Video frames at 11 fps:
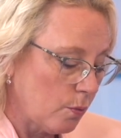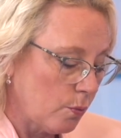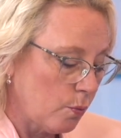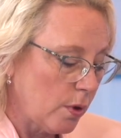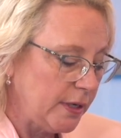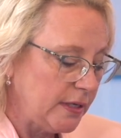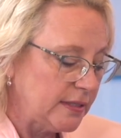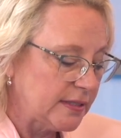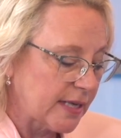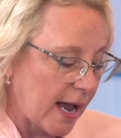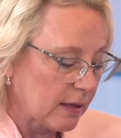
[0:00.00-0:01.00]
What
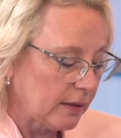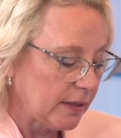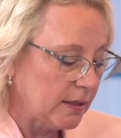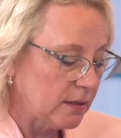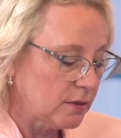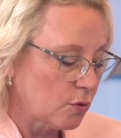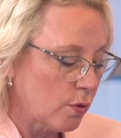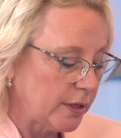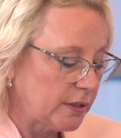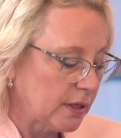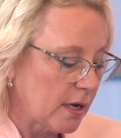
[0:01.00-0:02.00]
exactly is
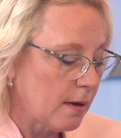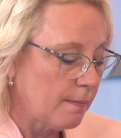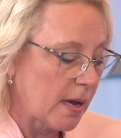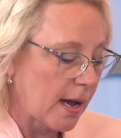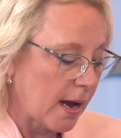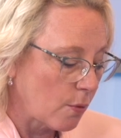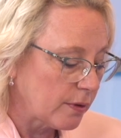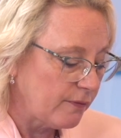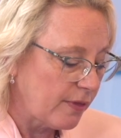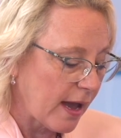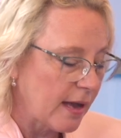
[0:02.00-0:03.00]
going to come out
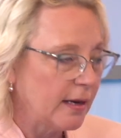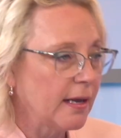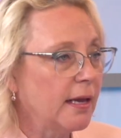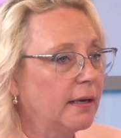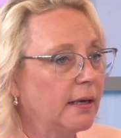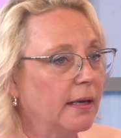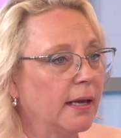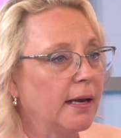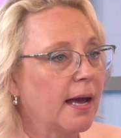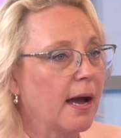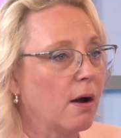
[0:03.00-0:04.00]
of that, and
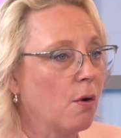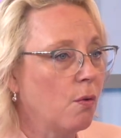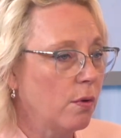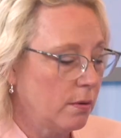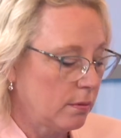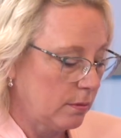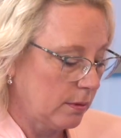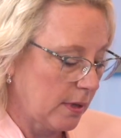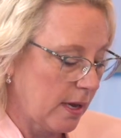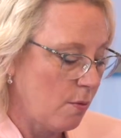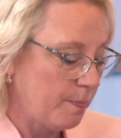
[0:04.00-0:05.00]
how
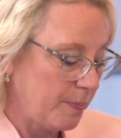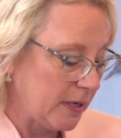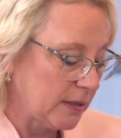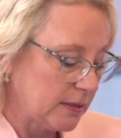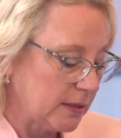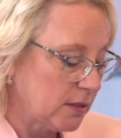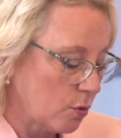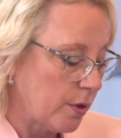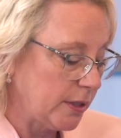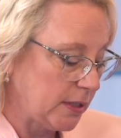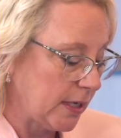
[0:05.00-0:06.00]
big is this
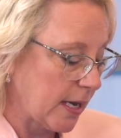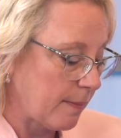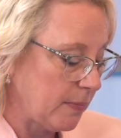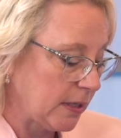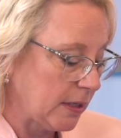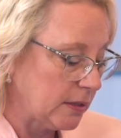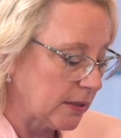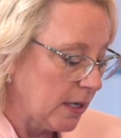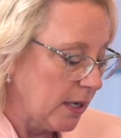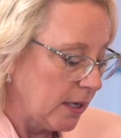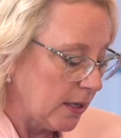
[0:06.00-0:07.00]
going to get? Because
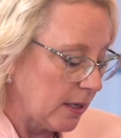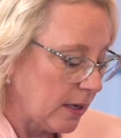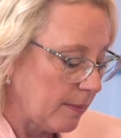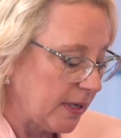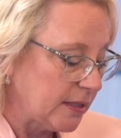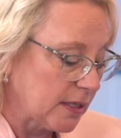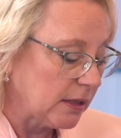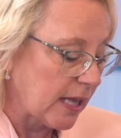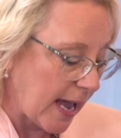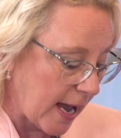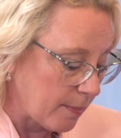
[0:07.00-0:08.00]
it's a
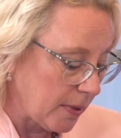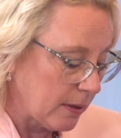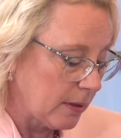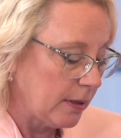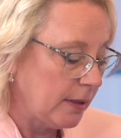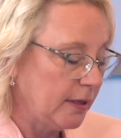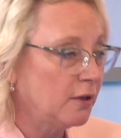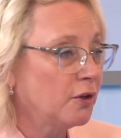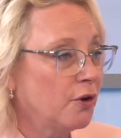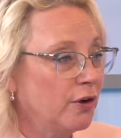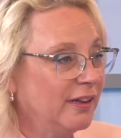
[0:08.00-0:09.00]
lab, and it'll
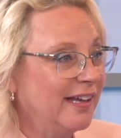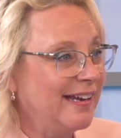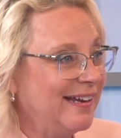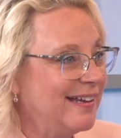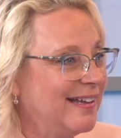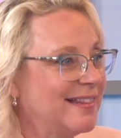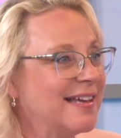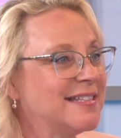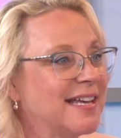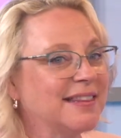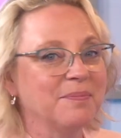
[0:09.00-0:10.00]
currently,
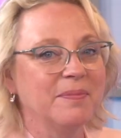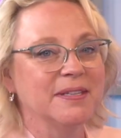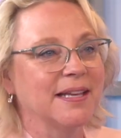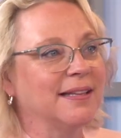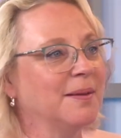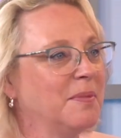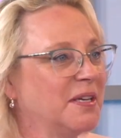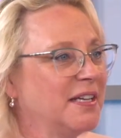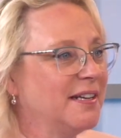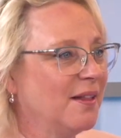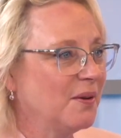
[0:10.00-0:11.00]
is that the $1
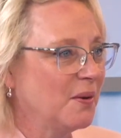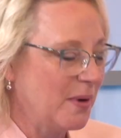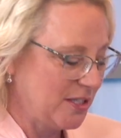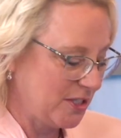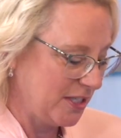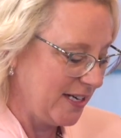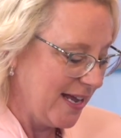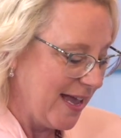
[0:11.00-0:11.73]
million question?